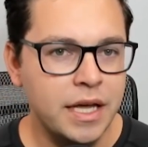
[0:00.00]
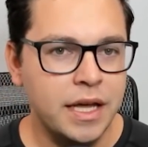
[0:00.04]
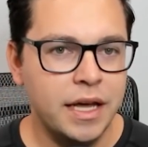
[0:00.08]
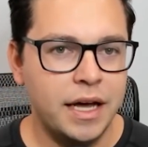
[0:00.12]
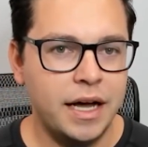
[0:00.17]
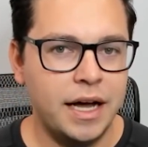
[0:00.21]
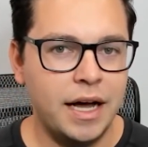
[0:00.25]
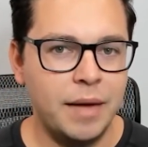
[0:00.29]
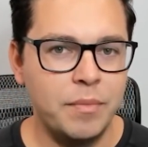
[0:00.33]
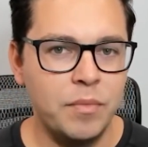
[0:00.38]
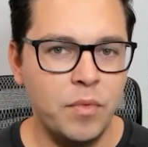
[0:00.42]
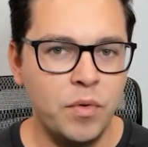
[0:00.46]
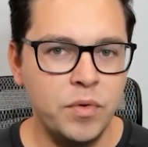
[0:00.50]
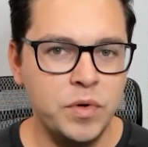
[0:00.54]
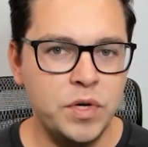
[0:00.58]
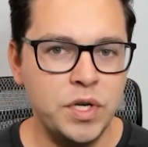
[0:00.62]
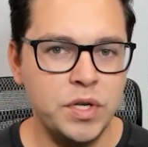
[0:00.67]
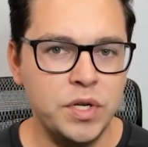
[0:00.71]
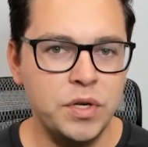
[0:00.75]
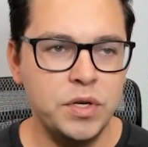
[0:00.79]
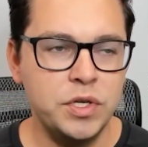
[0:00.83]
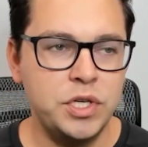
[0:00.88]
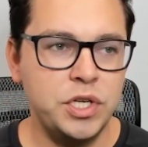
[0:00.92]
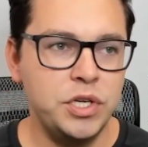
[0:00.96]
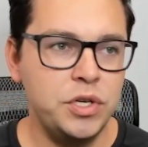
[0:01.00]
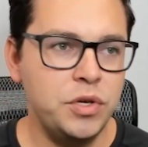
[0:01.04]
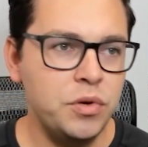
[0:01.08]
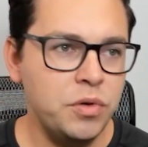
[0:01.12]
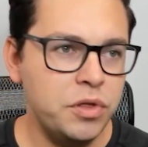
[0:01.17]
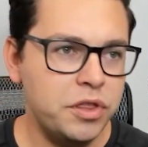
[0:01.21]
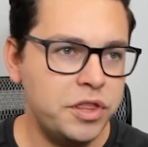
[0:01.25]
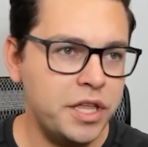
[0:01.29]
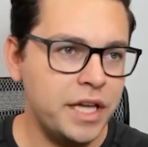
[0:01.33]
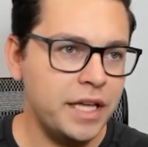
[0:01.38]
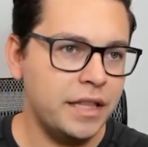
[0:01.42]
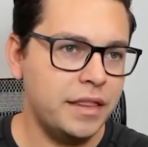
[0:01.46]
Um, do, do you
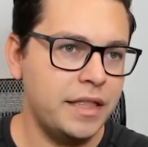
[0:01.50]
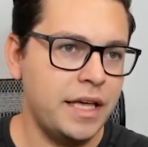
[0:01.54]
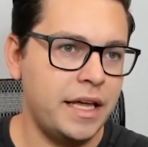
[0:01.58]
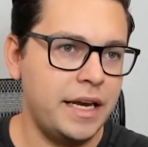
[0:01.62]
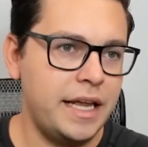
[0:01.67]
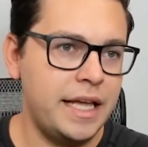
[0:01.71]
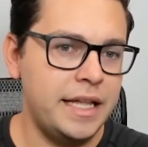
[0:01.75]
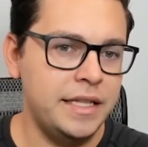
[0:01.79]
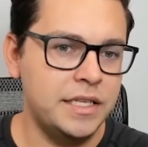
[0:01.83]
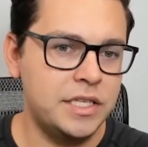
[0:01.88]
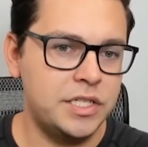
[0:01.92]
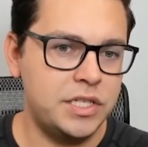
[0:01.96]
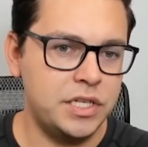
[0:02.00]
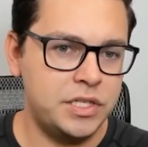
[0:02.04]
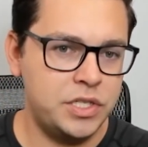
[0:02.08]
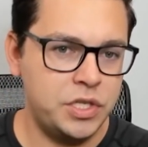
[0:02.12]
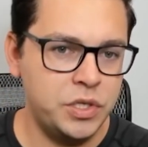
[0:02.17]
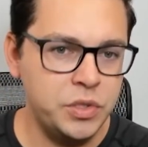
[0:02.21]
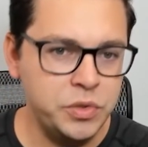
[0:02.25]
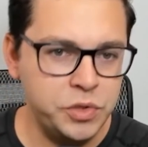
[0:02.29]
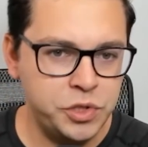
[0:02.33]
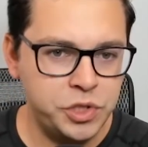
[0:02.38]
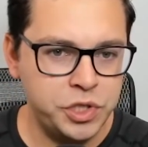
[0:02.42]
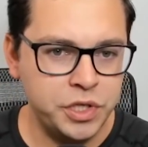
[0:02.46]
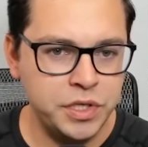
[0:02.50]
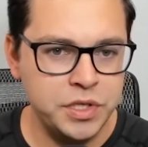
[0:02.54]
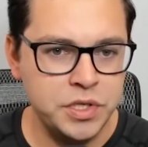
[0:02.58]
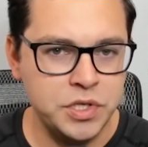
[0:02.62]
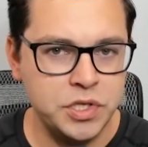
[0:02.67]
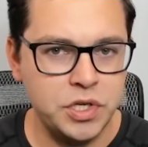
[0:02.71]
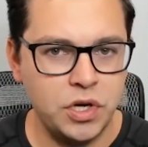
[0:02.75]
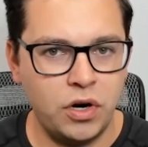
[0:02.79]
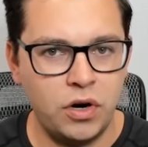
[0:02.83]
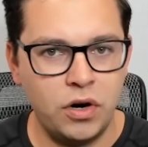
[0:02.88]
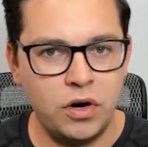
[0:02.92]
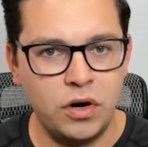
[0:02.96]
think that
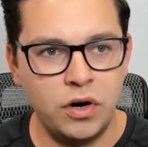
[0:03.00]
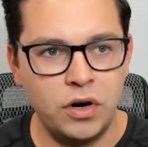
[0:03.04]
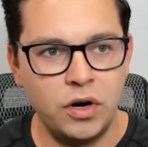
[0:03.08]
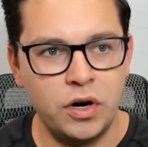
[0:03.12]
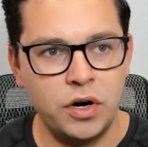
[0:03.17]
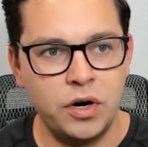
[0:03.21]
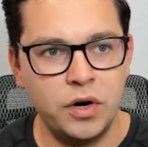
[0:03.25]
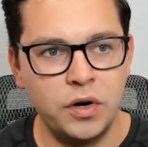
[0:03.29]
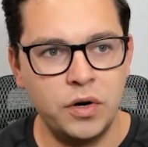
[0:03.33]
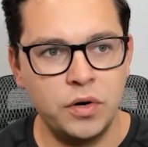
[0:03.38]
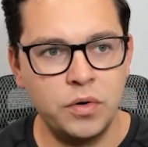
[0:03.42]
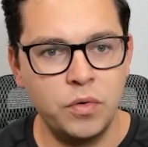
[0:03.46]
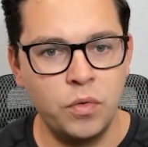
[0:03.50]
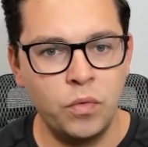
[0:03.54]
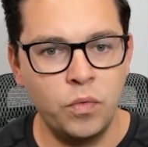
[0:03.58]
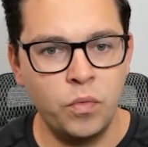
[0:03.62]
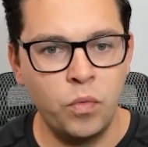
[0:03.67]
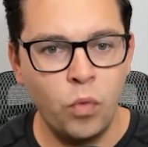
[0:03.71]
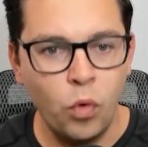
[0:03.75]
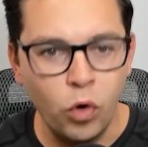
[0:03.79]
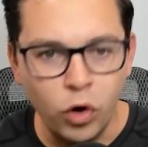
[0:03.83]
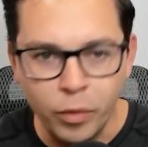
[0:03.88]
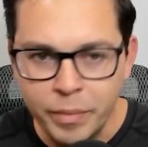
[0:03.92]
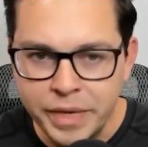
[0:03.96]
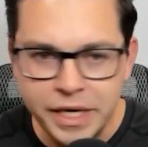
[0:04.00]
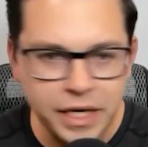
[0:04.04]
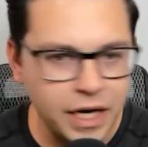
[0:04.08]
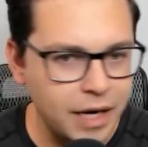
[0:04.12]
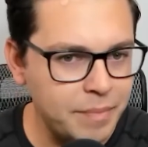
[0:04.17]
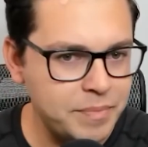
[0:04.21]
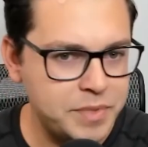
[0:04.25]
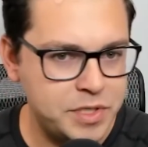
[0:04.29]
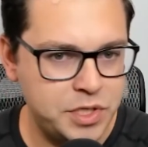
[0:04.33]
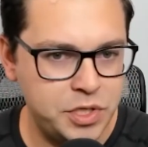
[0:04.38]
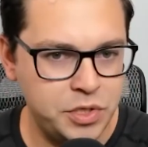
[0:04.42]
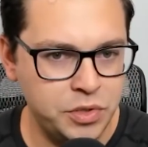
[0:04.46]
institutions are warming
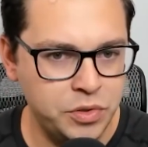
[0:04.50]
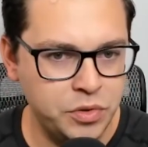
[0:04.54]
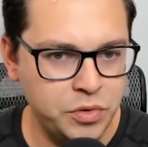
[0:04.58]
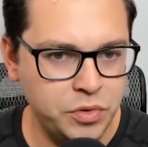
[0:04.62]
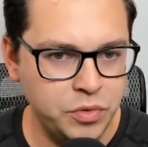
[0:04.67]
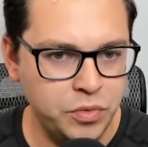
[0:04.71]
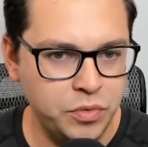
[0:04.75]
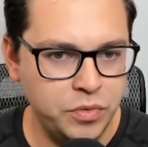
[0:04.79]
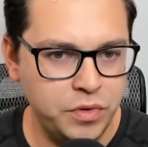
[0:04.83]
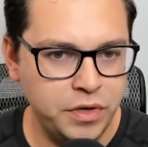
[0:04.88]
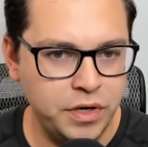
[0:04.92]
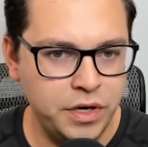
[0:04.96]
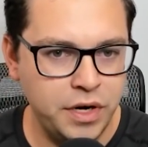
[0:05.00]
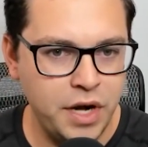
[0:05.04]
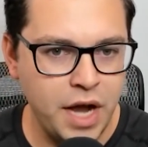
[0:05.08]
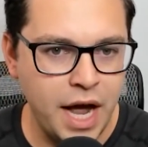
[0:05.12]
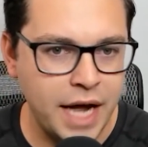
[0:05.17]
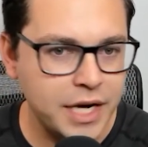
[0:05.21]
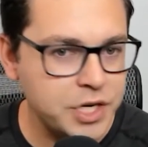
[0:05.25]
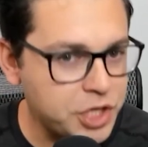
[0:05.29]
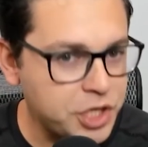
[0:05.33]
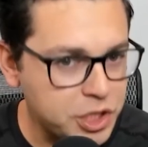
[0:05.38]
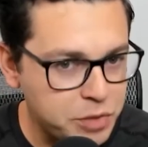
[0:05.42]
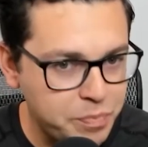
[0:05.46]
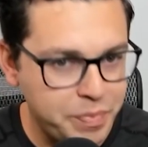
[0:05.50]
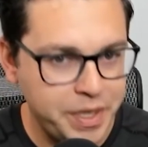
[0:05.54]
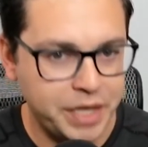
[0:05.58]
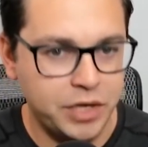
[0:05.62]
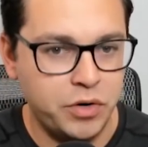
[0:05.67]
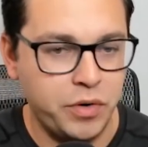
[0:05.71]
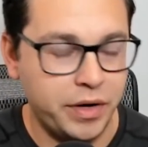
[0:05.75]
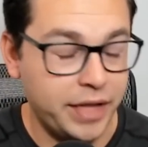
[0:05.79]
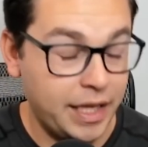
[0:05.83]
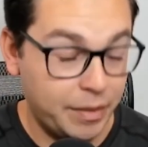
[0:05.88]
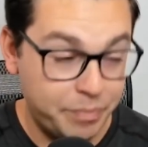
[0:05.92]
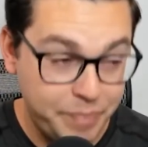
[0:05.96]
up to not just
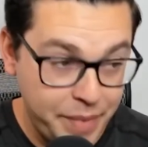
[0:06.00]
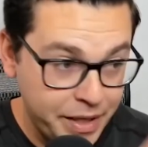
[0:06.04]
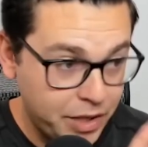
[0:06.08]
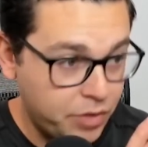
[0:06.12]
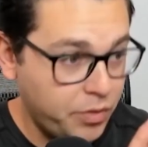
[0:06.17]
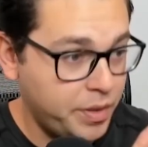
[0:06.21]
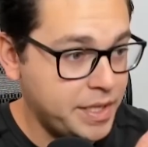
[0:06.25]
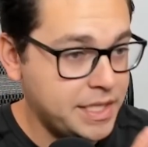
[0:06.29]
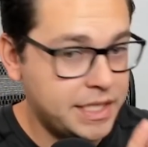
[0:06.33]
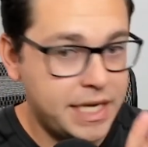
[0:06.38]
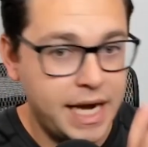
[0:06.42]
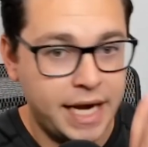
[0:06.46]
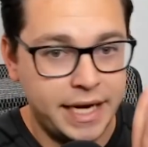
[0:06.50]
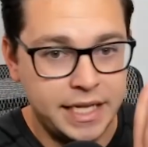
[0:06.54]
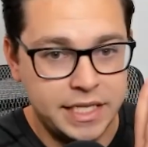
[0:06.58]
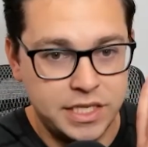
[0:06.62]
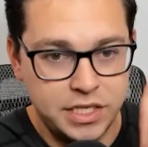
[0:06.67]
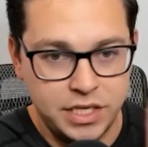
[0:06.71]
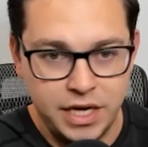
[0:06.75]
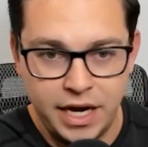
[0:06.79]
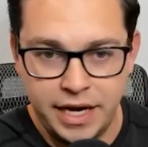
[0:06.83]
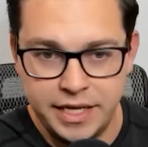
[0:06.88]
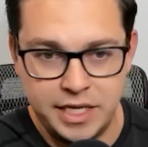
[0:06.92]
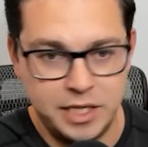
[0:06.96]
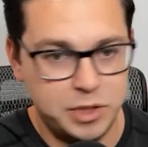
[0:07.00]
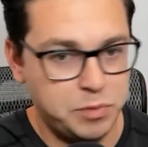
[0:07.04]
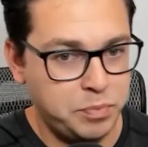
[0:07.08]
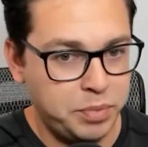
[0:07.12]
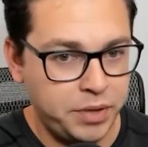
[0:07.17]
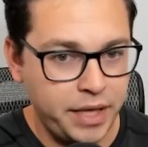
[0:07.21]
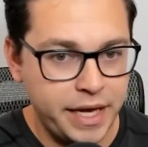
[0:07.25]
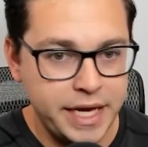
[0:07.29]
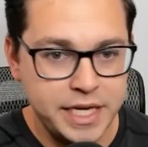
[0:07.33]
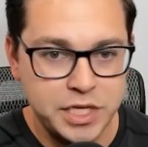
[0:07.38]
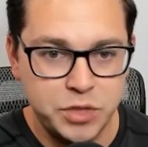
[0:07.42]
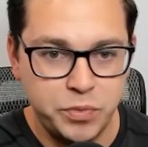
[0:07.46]
Bitcoin? Like Bitcoin's got its uh, its
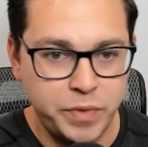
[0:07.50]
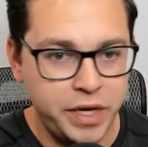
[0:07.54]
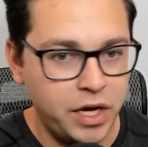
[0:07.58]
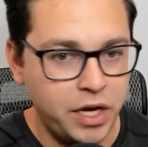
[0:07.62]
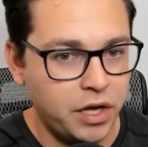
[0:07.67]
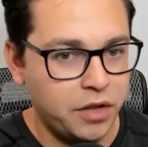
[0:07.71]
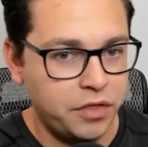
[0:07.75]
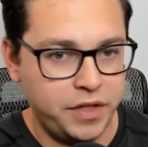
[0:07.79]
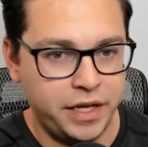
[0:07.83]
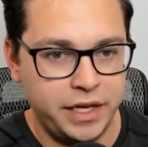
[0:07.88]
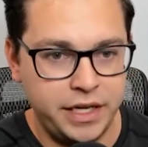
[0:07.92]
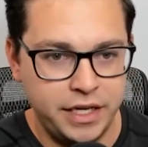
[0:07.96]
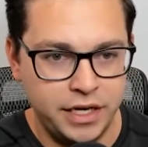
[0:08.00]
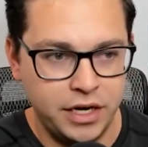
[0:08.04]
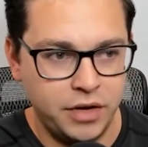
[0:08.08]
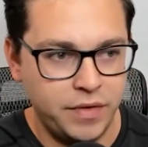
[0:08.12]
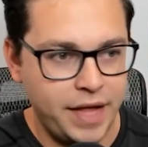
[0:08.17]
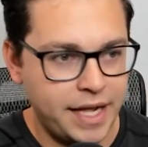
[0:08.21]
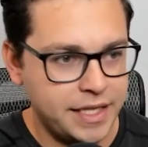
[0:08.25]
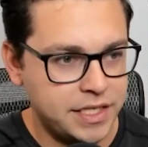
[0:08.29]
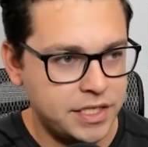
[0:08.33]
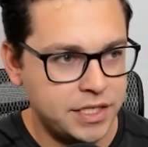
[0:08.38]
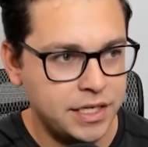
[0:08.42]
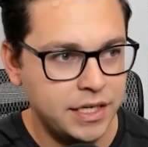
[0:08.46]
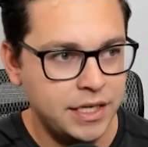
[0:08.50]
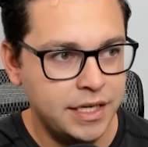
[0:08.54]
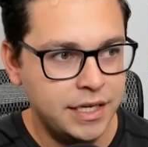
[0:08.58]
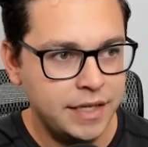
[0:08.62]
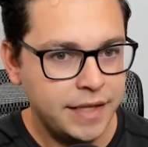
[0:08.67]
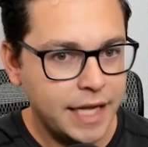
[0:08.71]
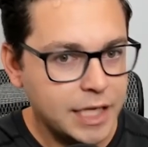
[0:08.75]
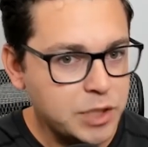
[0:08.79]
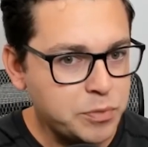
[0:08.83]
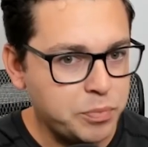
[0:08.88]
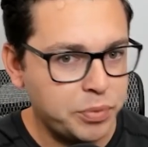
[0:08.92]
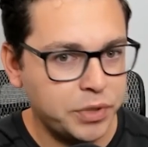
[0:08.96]
place. We all think you know that's
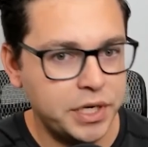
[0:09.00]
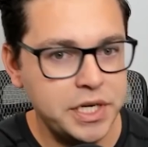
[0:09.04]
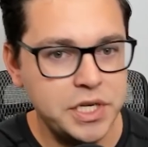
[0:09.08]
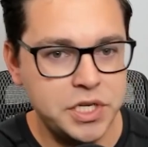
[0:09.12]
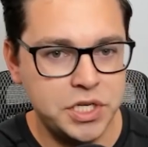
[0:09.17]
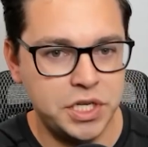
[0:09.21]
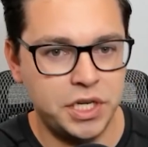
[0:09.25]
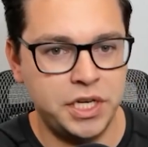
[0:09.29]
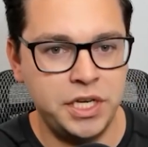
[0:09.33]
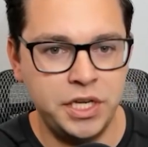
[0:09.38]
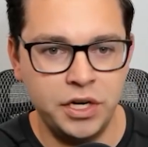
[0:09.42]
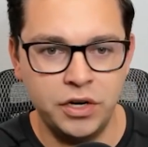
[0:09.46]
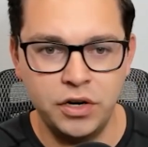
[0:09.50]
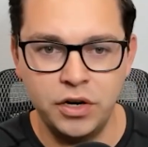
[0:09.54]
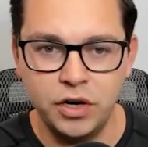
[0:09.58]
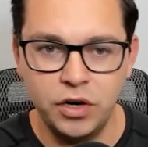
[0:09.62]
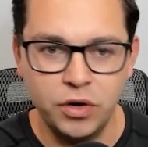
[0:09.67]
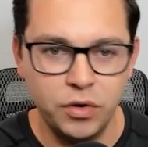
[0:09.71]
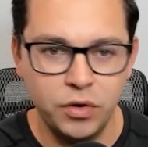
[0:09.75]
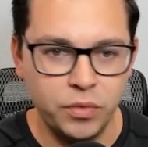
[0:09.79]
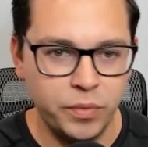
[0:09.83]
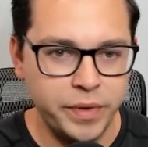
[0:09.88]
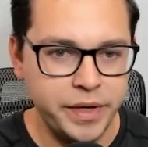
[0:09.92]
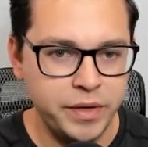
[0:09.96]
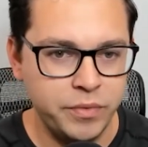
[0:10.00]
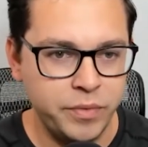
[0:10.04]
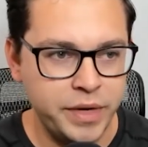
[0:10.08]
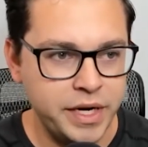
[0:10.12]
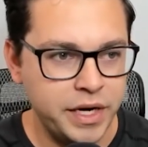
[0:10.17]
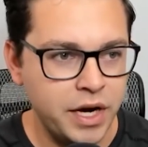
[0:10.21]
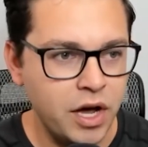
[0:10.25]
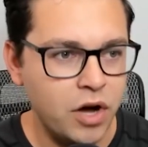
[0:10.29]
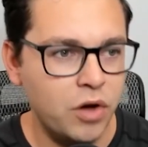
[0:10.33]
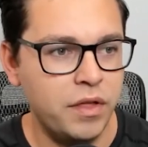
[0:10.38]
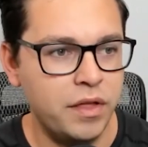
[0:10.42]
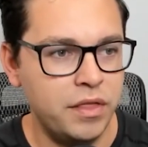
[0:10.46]
that's pretty secure. We we
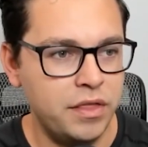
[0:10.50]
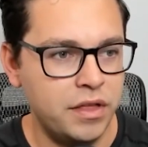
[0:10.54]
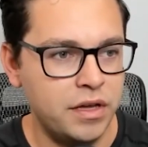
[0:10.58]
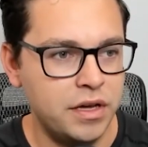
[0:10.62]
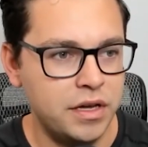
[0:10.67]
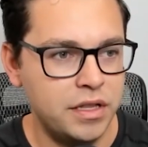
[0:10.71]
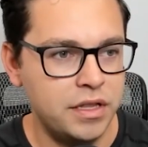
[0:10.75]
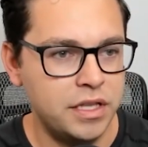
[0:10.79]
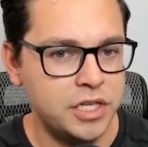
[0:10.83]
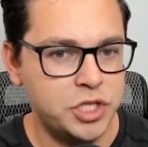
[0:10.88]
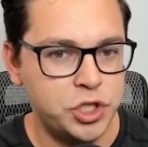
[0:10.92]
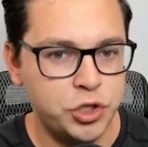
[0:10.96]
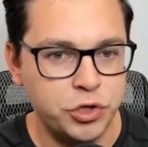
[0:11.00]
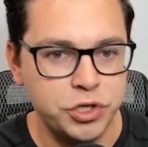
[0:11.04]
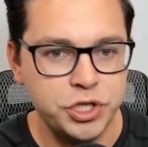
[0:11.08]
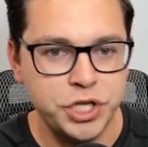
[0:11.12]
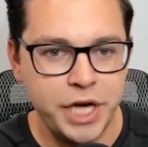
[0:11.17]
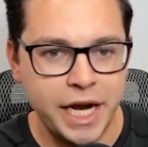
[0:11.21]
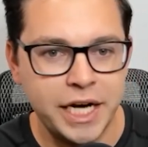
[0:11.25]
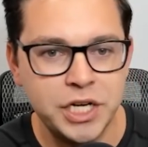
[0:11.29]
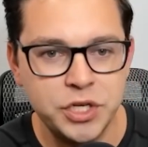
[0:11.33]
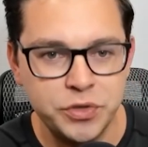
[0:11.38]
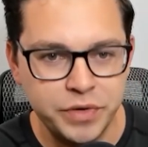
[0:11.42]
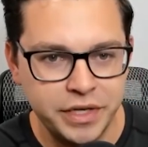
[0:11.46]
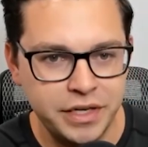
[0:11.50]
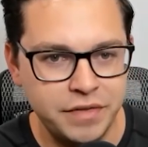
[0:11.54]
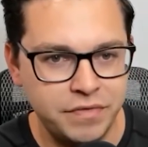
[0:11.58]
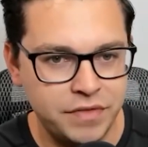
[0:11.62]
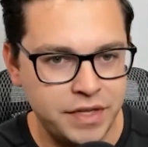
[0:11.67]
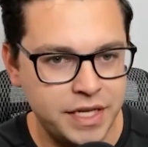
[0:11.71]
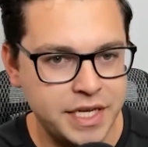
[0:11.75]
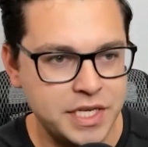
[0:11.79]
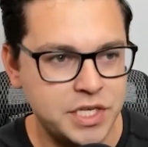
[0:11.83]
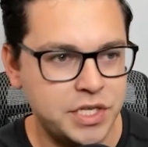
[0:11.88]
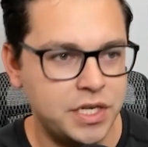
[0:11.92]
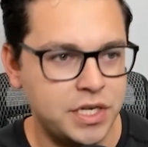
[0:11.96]
know that the the trajectory of
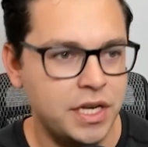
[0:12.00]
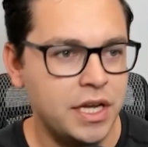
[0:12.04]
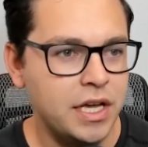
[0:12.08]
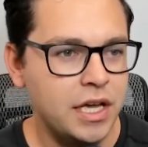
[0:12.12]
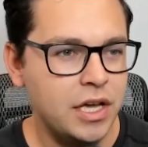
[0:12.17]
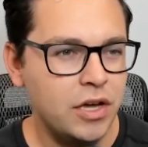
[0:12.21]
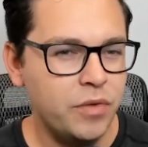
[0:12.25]
this.